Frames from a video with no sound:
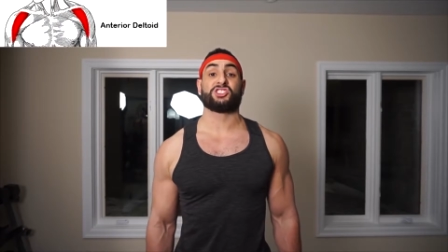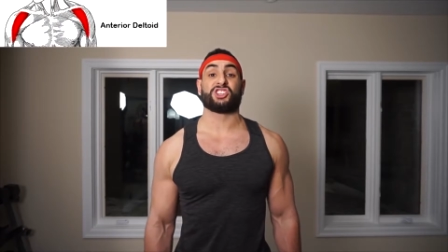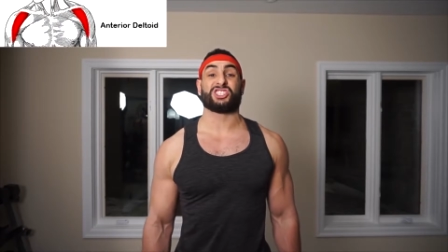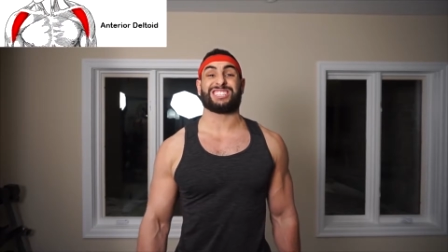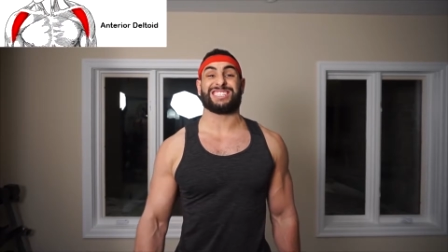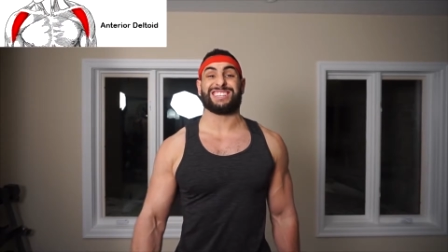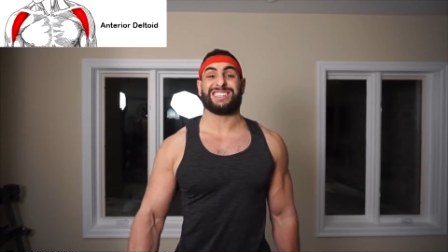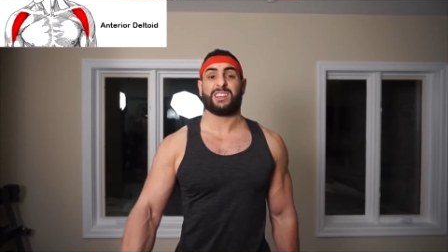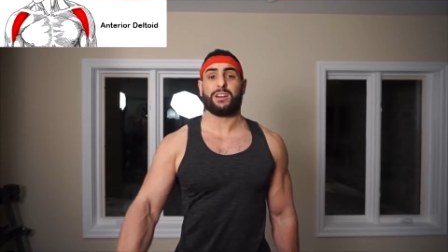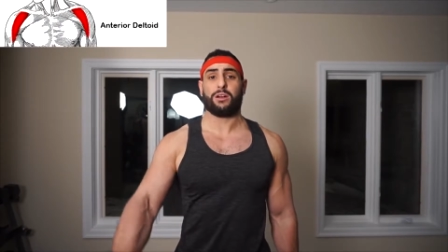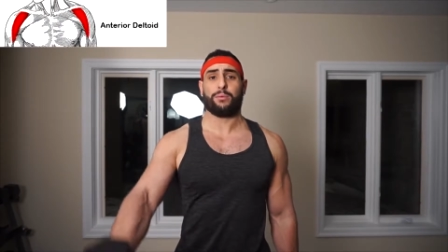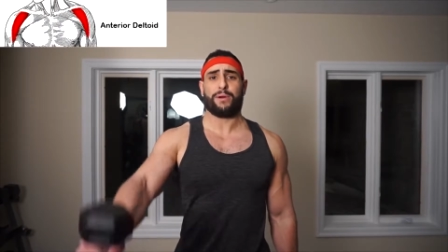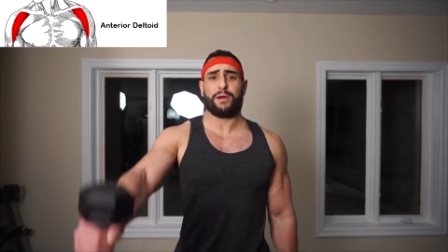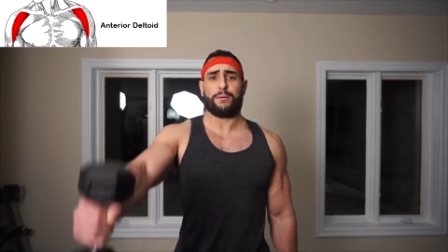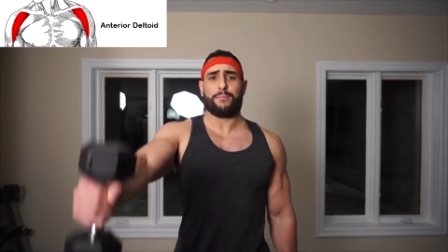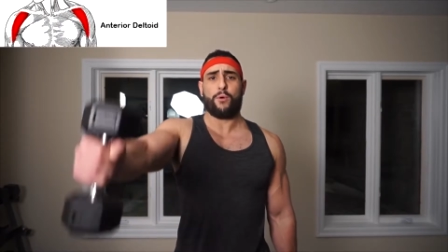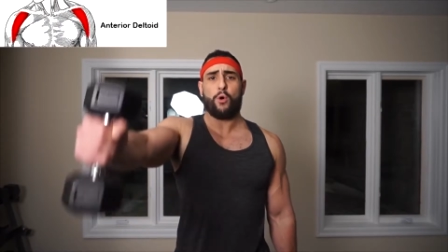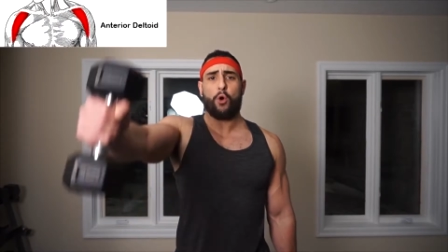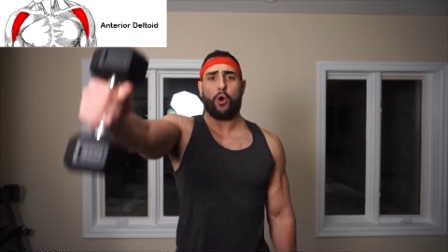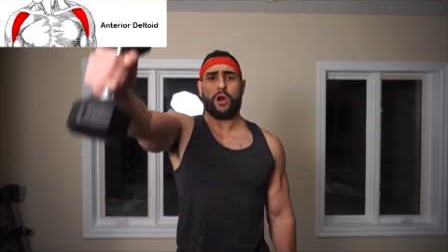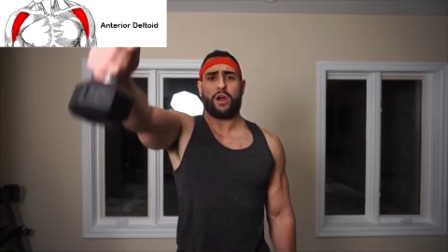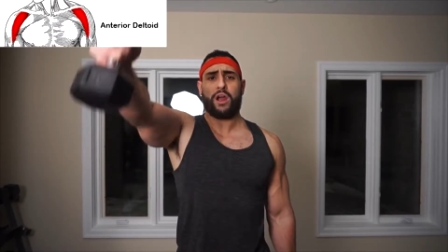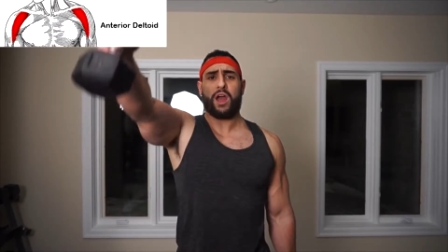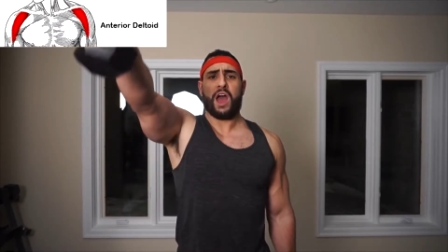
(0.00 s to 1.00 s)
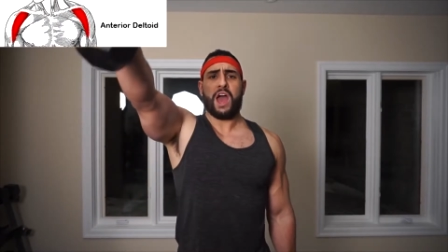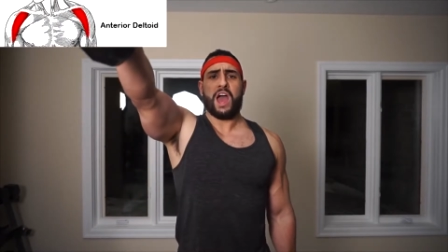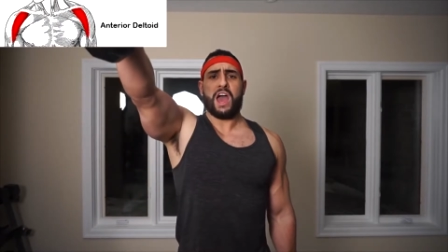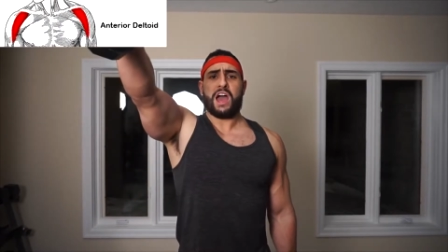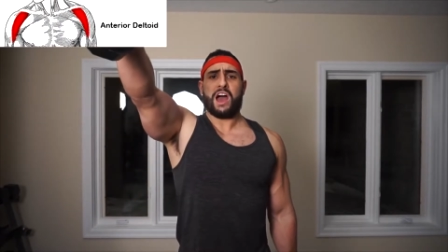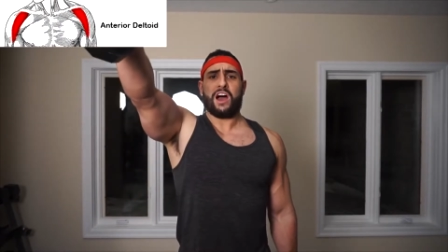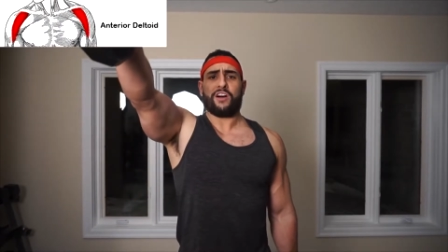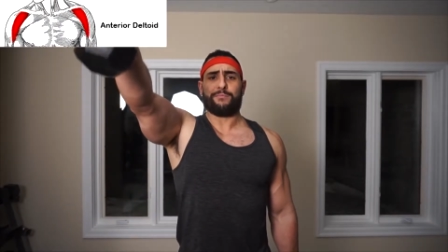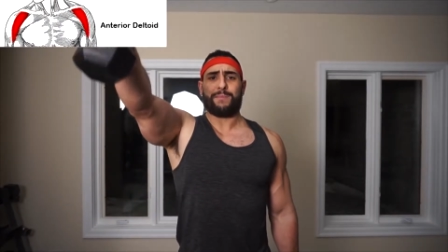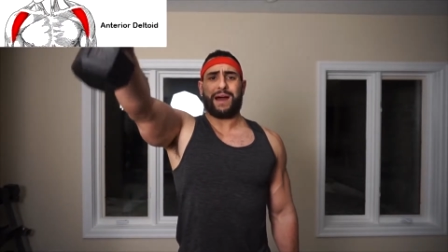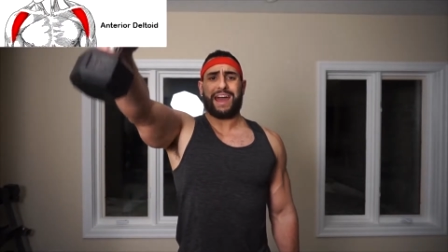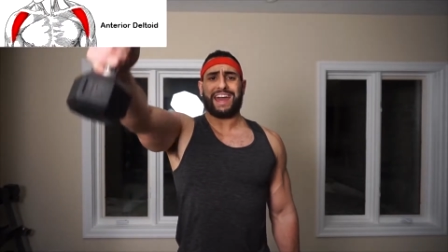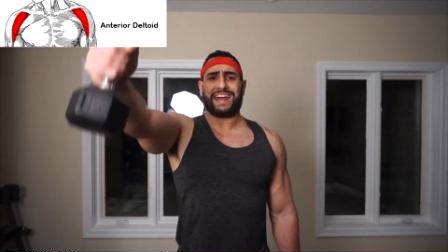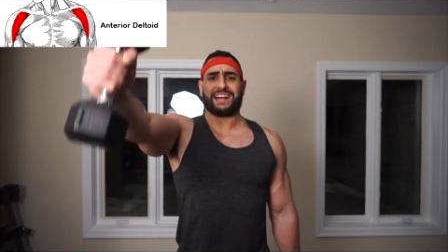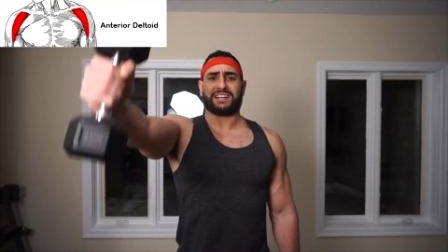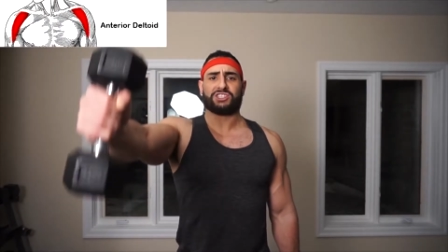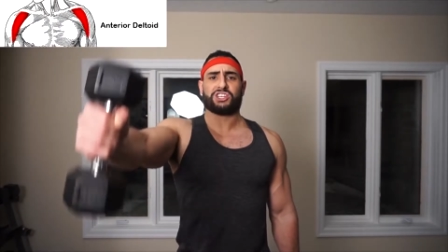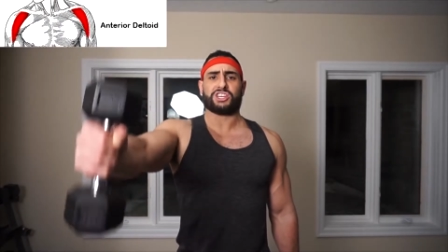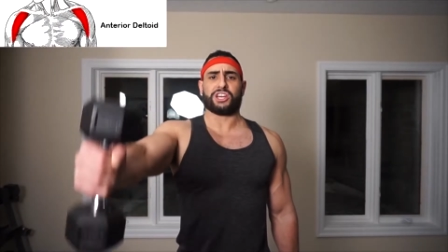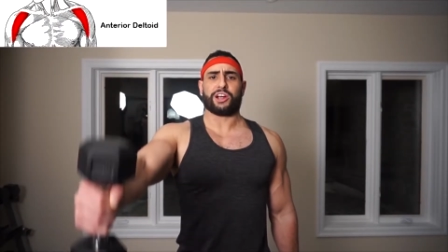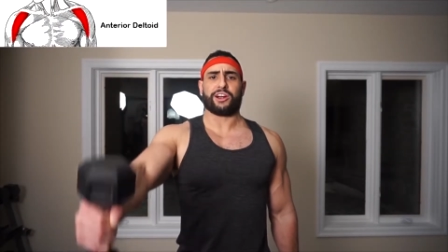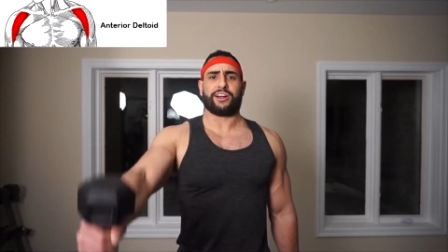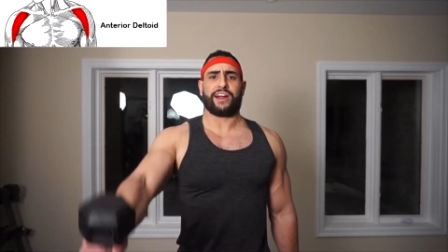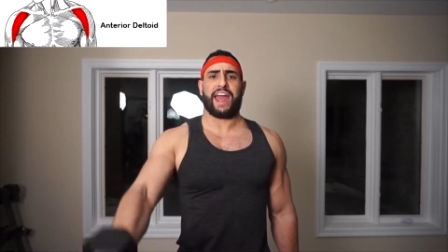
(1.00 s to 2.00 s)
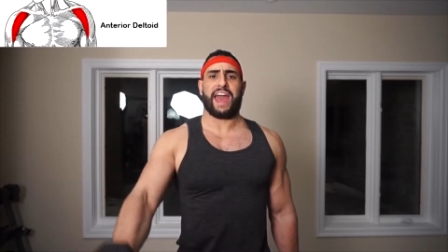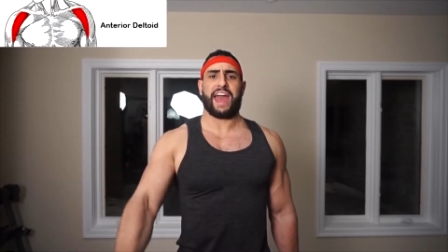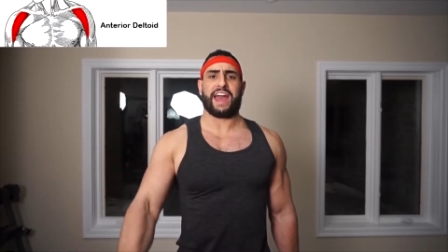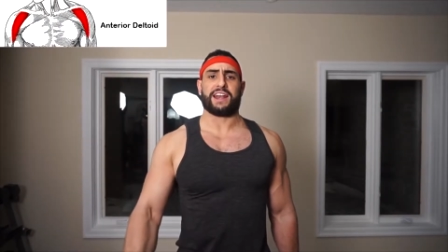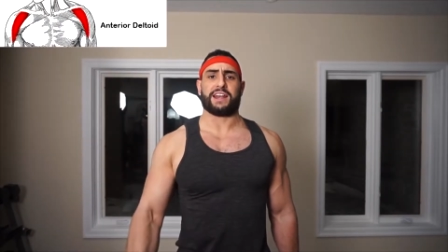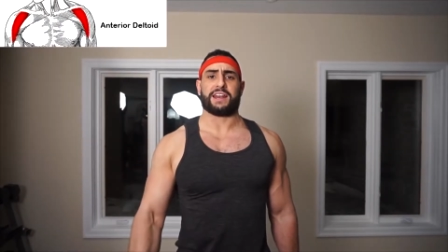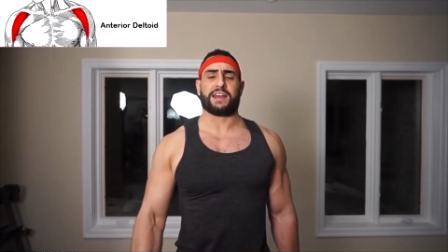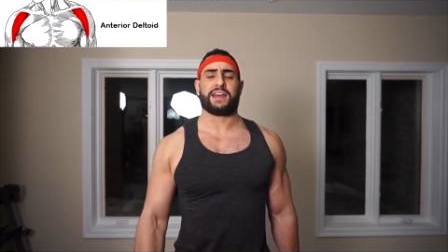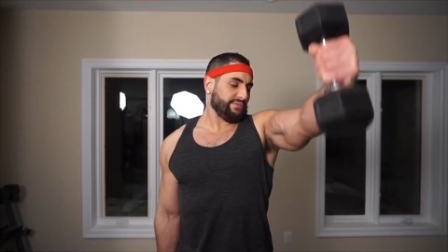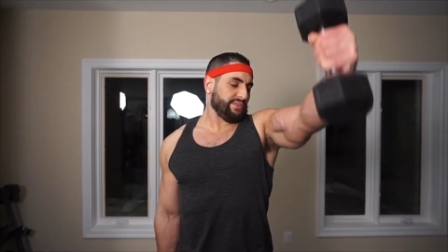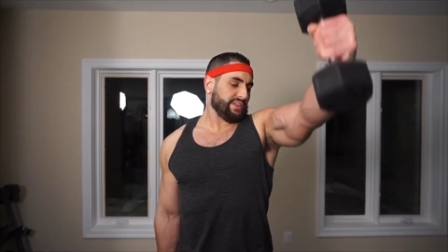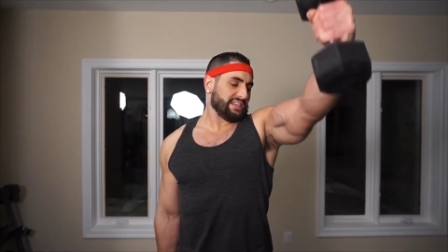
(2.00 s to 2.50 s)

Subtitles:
just a little bit more of my anterior head.